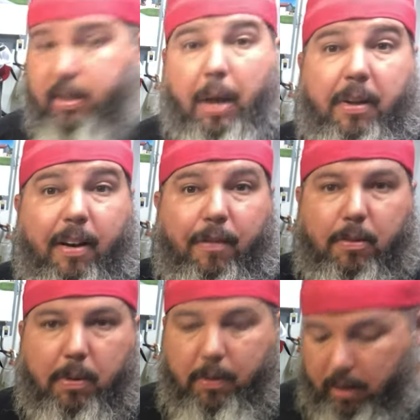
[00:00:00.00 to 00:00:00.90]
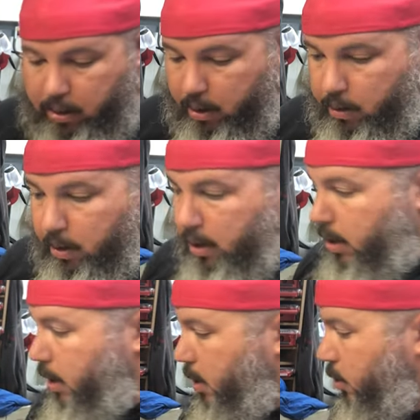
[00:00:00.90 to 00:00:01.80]
tell the difference between the two.
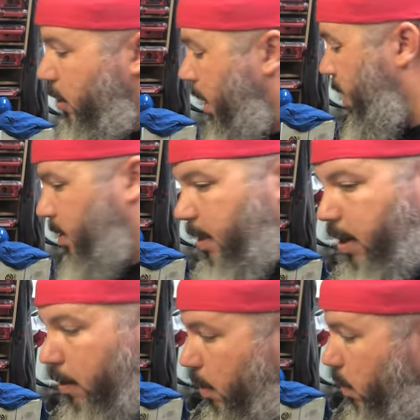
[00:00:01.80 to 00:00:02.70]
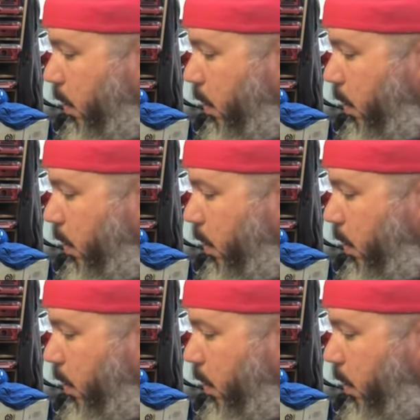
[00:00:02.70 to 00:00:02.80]
Just trying to see here real